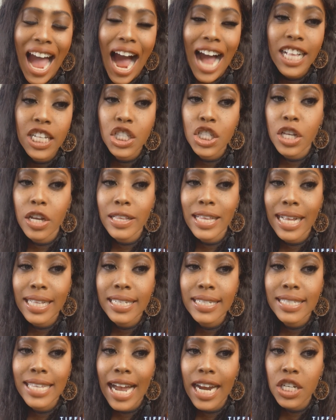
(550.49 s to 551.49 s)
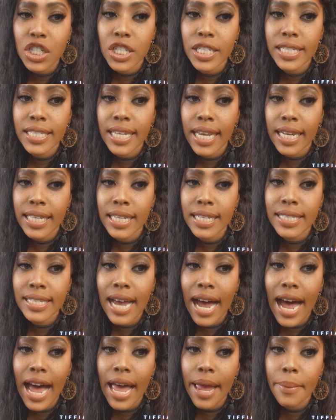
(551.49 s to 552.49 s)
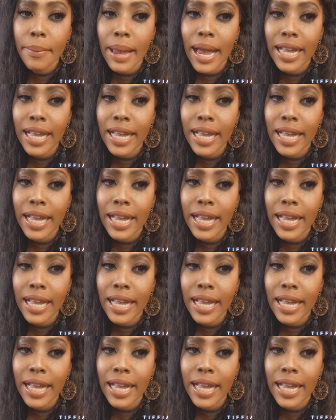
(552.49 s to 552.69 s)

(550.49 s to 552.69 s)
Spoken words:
And it's good that he's actually taking the time